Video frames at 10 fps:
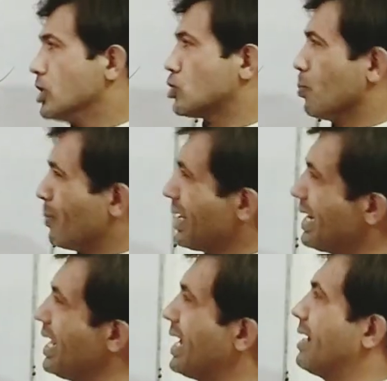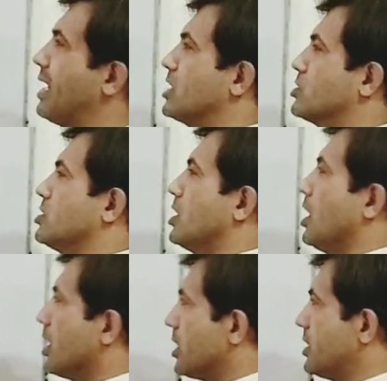So many areas
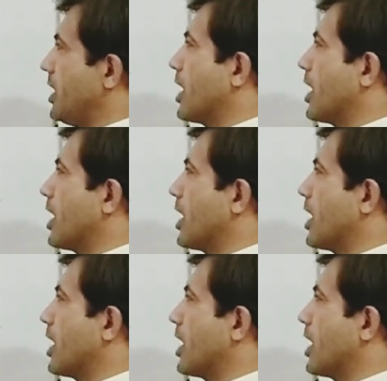they